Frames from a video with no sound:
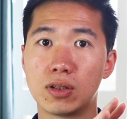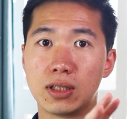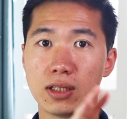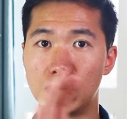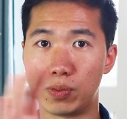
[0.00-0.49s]

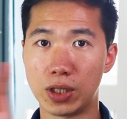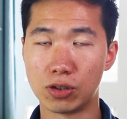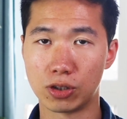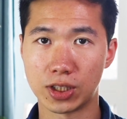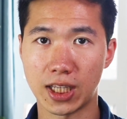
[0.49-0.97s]
the
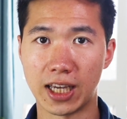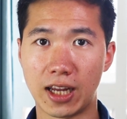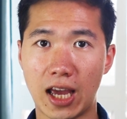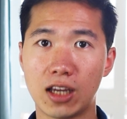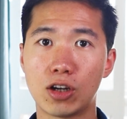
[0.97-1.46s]
readers
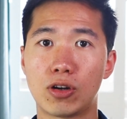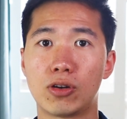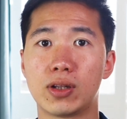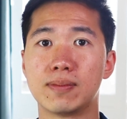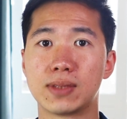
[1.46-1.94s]
can
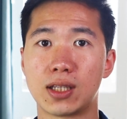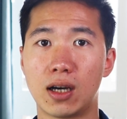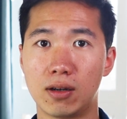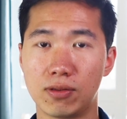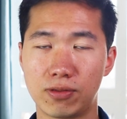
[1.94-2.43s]
anchor
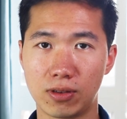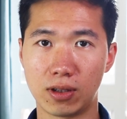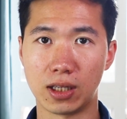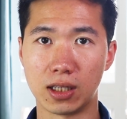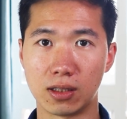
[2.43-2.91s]

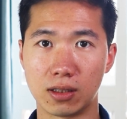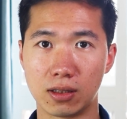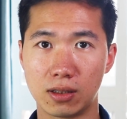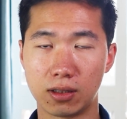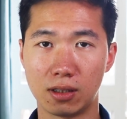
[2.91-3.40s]
themselves
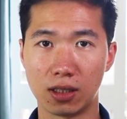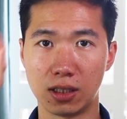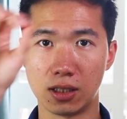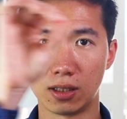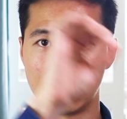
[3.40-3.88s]
in
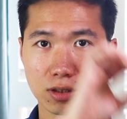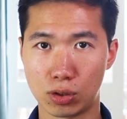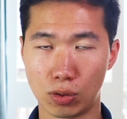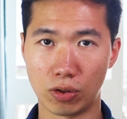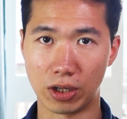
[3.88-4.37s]
the
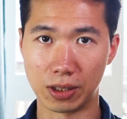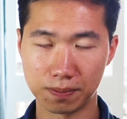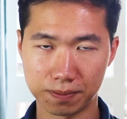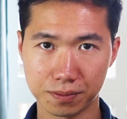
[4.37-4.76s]
story.